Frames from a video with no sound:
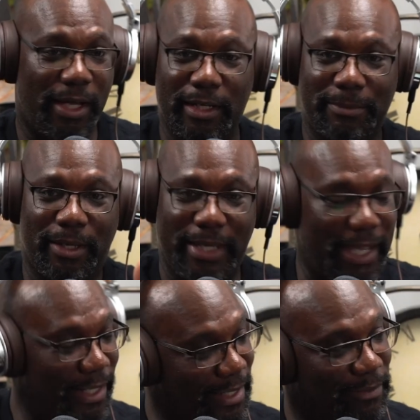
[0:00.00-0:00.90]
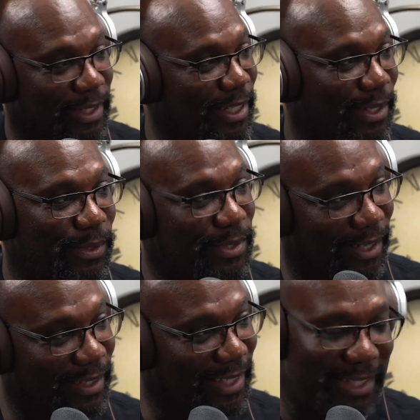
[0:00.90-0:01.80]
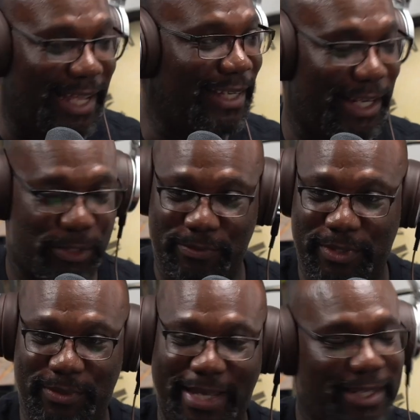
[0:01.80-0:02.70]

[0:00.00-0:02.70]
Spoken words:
talked about editing videos and all that because I do video.